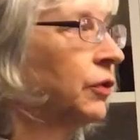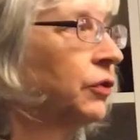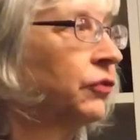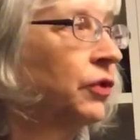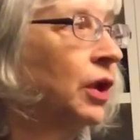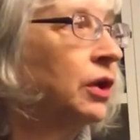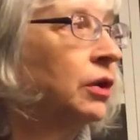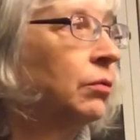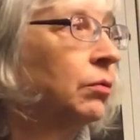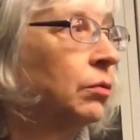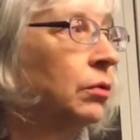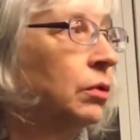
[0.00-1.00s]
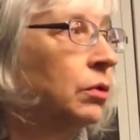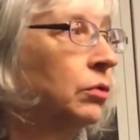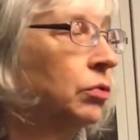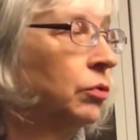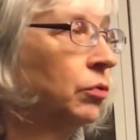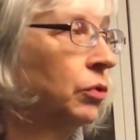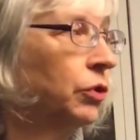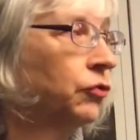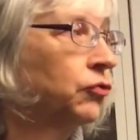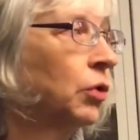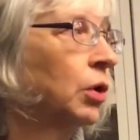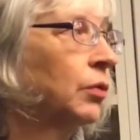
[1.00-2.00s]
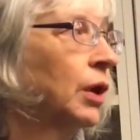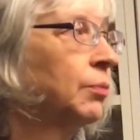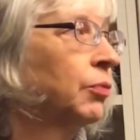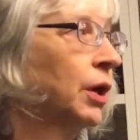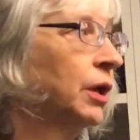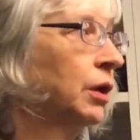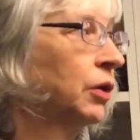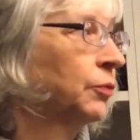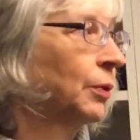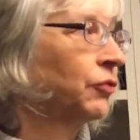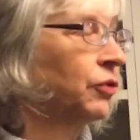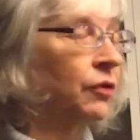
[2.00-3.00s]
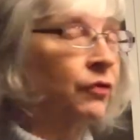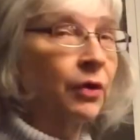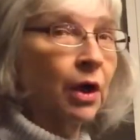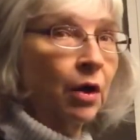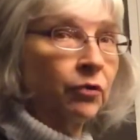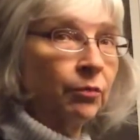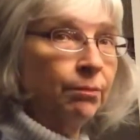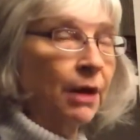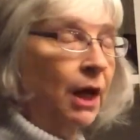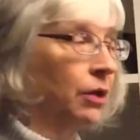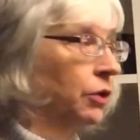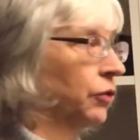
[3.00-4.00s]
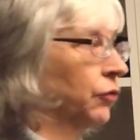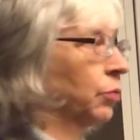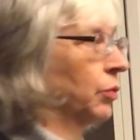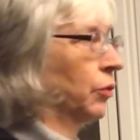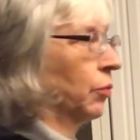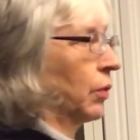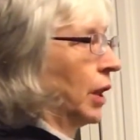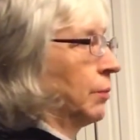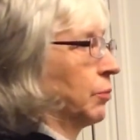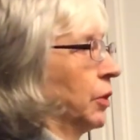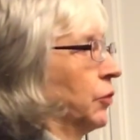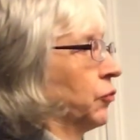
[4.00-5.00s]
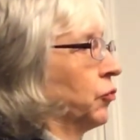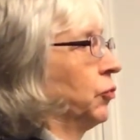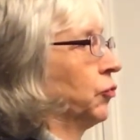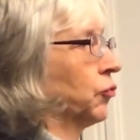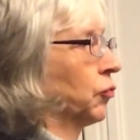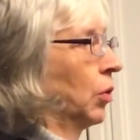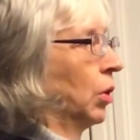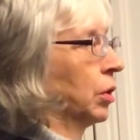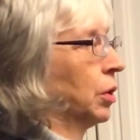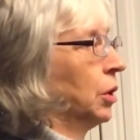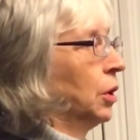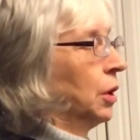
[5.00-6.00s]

this side of the, who are really strong right brain, especially if they're out of balance where the right brain is too strong